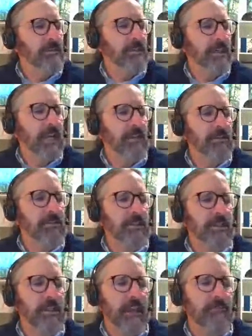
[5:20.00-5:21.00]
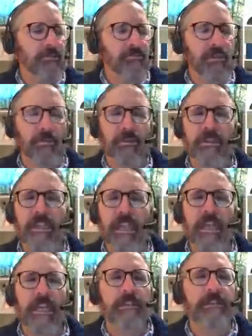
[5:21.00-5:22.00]
Janelle, you're still having trouble
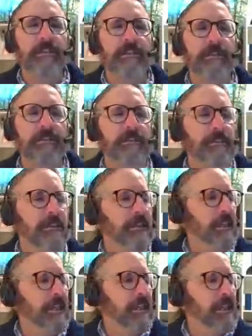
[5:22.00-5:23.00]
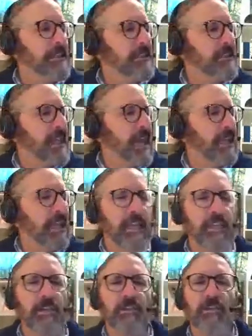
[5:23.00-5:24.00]
today. It's not
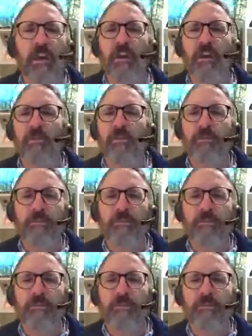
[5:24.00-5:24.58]
letting you go.